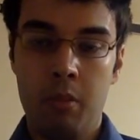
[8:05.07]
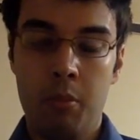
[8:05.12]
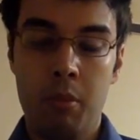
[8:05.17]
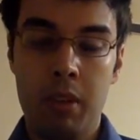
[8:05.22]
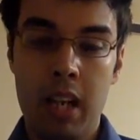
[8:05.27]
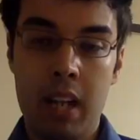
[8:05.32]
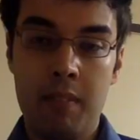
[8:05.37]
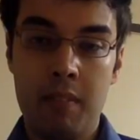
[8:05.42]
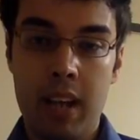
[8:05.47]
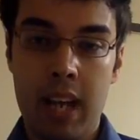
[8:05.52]

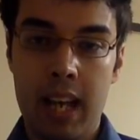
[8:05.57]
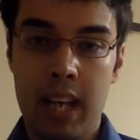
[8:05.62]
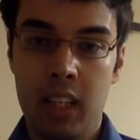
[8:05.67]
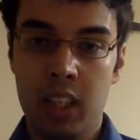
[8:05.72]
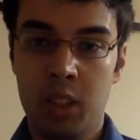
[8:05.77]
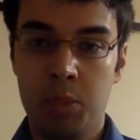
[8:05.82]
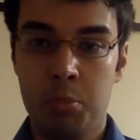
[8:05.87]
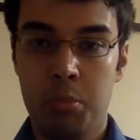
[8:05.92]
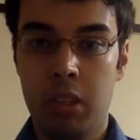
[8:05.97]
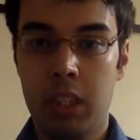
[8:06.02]
Whenever
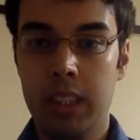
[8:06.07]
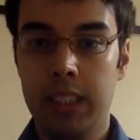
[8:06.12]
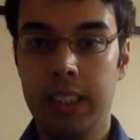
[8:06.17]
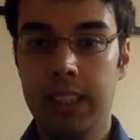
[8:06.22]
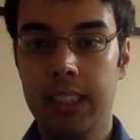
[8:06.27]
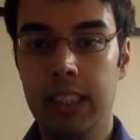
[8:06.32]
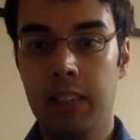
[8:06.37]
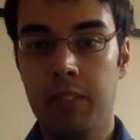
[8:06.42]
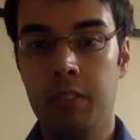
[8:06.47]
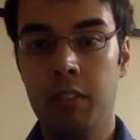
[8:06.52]
house
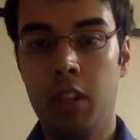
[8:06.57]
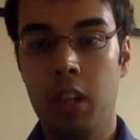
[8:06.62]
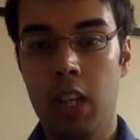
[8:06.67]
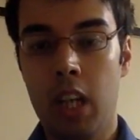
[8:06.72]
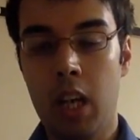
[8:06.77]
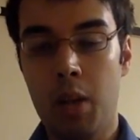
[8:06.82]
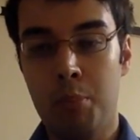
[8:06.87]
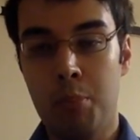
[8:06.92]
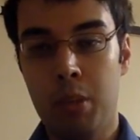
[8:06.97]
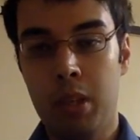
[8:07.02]
prices have gone
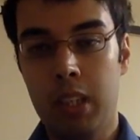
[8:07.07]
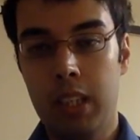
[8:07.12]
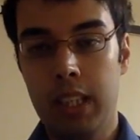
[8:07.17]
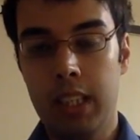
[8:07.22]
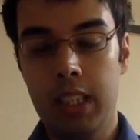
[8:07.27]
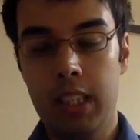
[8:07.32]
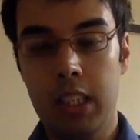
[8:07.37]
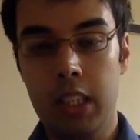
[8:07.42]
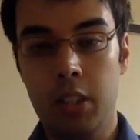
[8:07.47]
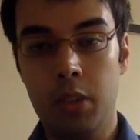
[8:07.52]
up
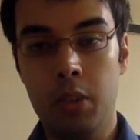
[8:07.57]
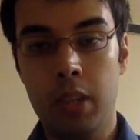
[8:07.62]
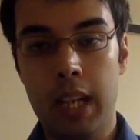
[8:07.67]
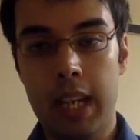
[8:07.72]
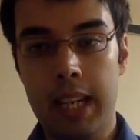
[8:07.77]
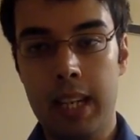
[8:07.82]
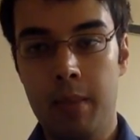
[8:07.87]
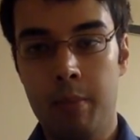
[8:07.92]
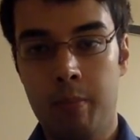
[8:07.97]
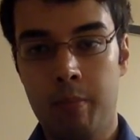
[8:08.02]
in the
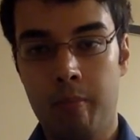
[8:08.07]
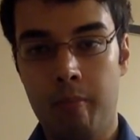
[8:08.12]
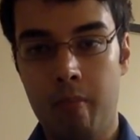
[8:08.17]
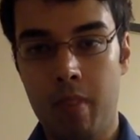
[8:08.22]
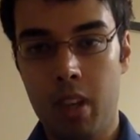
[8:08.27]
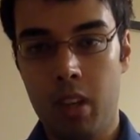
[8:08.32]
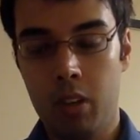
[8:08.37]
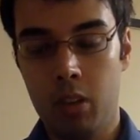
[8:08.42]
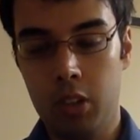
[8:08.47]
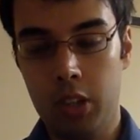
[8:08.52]
UK
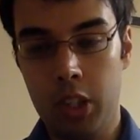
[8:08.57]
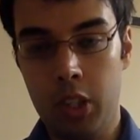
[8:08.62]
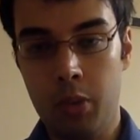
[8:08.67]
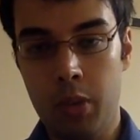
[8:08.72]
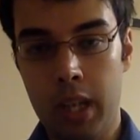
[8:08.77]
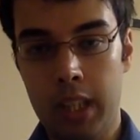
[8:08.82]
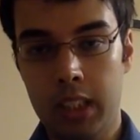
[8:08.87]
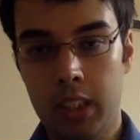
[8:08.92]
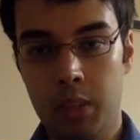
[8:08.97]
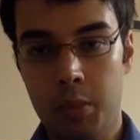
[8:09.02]
or
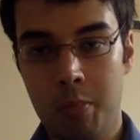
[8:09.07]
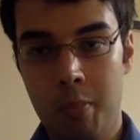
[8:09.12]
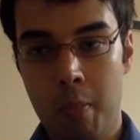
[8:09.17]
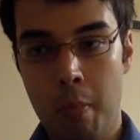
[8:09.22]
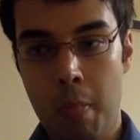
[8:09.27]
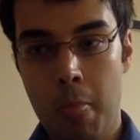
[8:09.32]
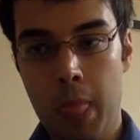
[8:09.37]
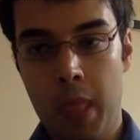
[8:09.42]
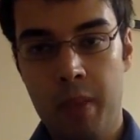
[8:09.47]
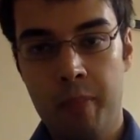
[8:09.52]
US,
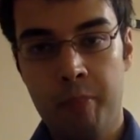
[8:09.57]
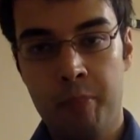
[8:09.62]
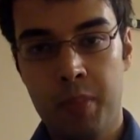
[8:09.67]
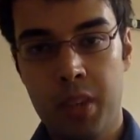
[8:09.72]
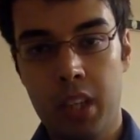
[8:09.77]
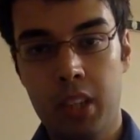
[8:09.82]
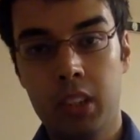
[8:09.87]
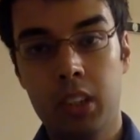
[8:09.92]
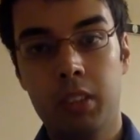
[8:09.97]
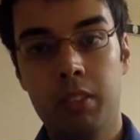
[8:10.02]

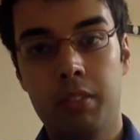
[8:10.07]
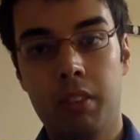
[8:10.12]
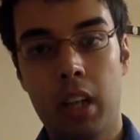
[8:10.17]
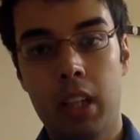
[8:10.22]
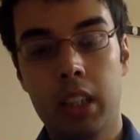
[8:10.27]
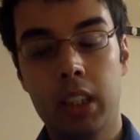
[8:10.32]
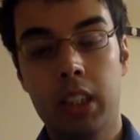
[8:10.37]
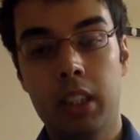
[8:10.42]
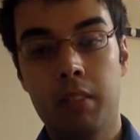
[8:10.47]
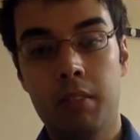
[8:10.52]
those
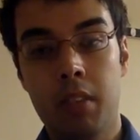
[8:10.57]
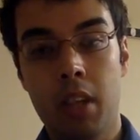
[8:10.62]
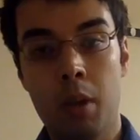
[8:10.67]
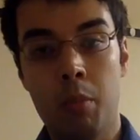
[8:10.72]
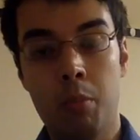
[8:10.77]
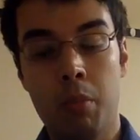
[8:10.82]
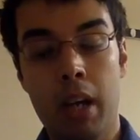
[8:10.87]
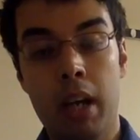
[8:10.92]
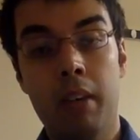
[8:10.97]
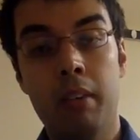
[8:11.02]
funds have
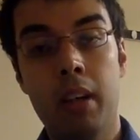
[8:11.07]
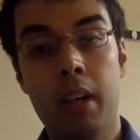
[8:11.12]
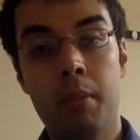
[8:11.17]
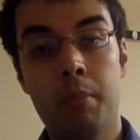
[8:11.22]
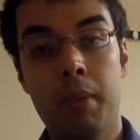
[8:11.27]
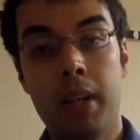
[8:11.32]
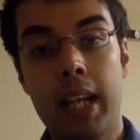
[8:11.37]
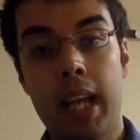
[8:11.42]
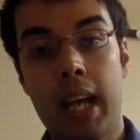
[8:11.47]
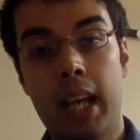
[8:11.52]
done well, and
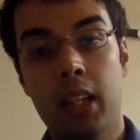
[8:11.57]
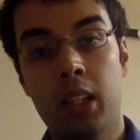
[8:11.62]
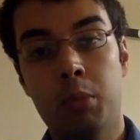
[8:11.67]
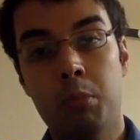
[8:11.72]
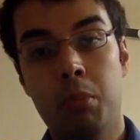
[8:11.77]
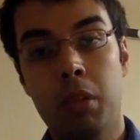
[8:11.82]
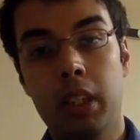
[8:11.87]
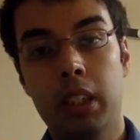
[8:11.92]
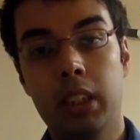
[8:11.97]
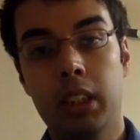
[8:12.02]
when house
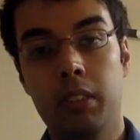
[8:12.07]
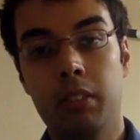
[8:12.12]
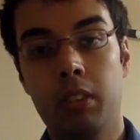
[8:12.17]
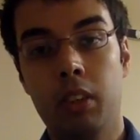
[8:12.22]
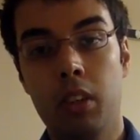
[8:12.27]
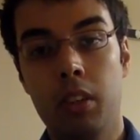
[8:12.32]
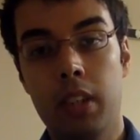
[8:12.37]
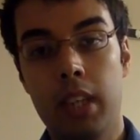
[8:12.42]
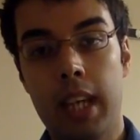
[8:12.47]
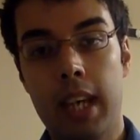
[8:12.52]
prices have
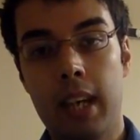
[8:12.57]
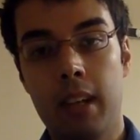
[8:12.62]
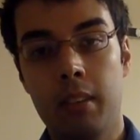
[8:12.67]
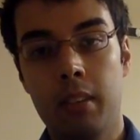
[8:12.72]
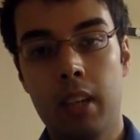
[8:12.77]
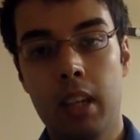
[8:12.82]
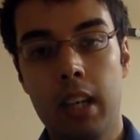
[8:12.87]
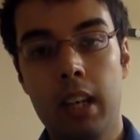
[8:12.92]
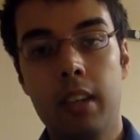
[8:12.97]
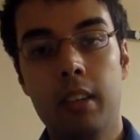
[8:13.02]
gone down,
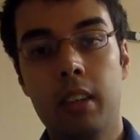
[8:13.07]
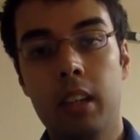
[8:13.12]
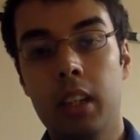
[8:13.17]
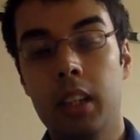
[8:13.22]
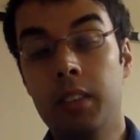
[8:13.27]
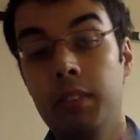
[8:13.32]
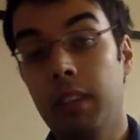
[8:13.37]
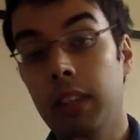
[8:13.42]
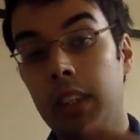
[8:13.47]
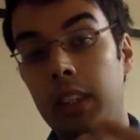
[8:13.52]

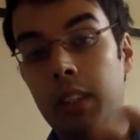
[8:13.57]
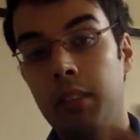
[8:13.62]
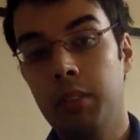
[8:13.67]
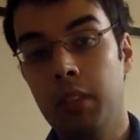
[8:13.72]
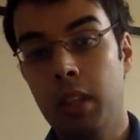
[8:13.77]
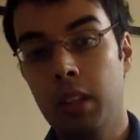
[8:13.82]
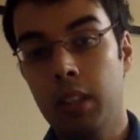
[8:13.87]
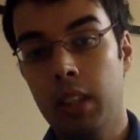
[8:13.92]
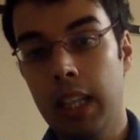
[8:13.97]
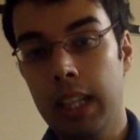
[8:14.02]
those funds have
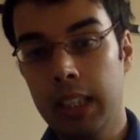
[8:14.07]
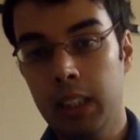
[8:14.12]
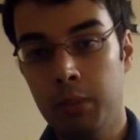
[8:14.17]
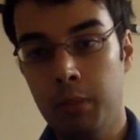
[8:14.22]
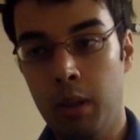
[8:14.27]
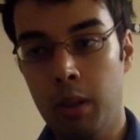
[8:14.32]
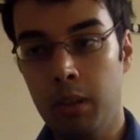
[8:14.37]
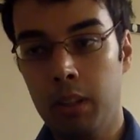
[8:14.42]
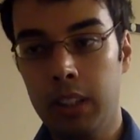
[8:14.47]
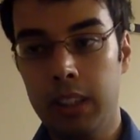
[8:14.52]
done less
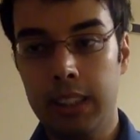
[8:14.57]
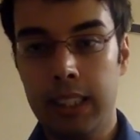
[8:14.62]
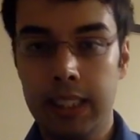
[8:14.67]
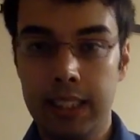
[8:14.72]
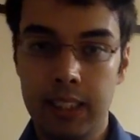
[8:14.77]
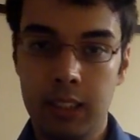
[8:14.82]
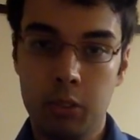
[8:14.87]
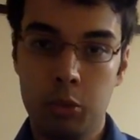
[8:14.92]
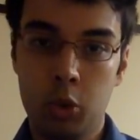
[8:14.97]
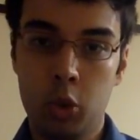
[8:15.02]
well because they're
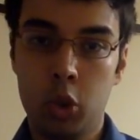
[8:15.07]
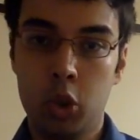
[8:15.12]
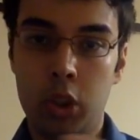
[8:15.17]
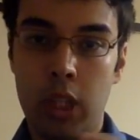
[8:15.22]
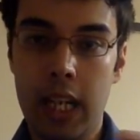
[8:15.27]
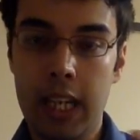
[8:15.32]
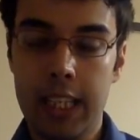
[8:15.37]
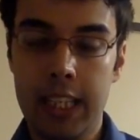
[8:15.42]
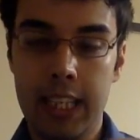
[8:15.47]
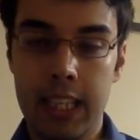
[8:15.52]
still
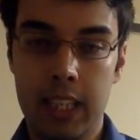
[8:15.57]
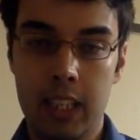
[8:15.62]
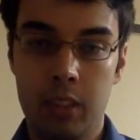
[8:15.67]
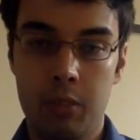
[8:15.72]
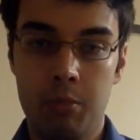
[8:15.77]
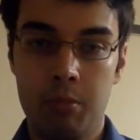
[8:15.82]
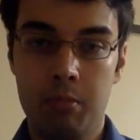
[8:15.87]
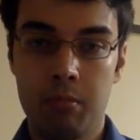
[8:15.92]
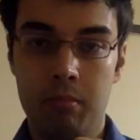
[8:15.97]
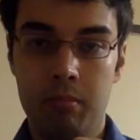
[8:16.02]
tracking,